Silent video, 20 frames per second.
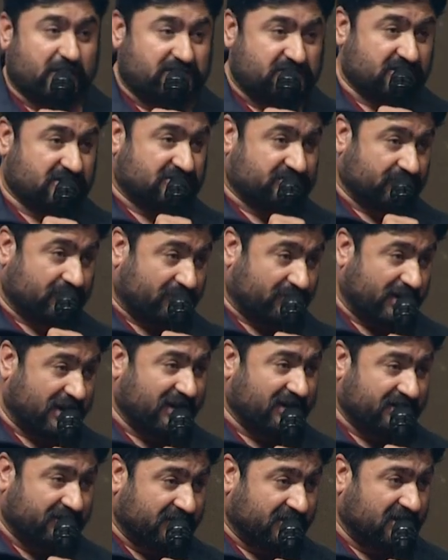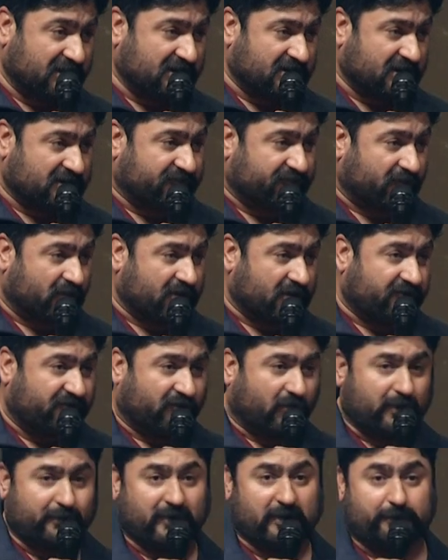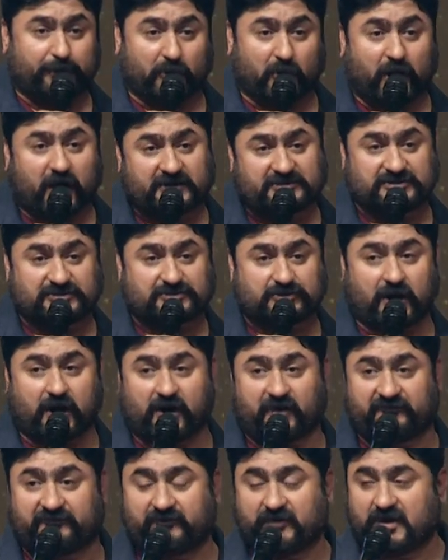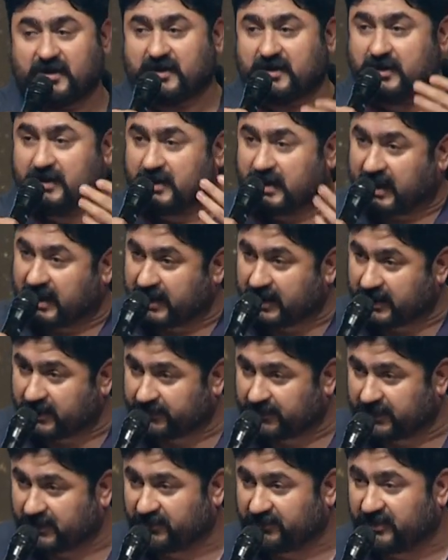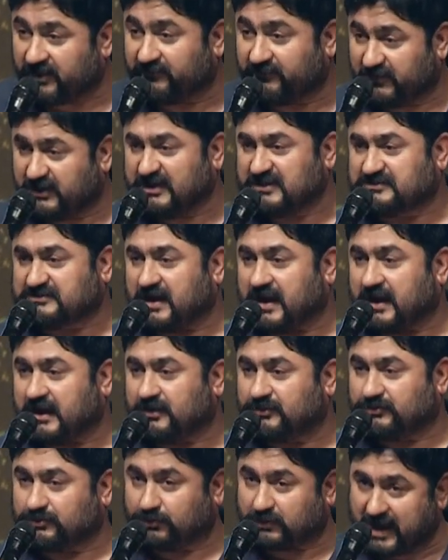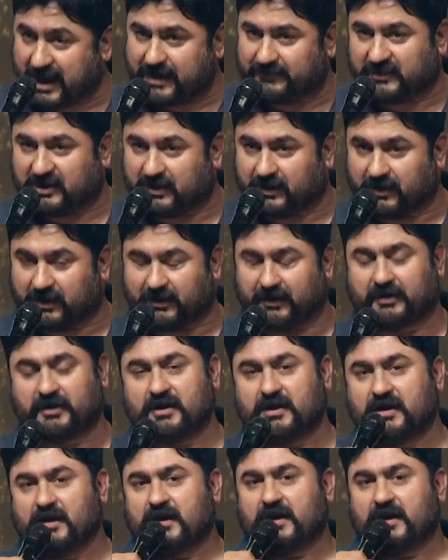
which is really needed for the formal process of uh, the, the visa to come here.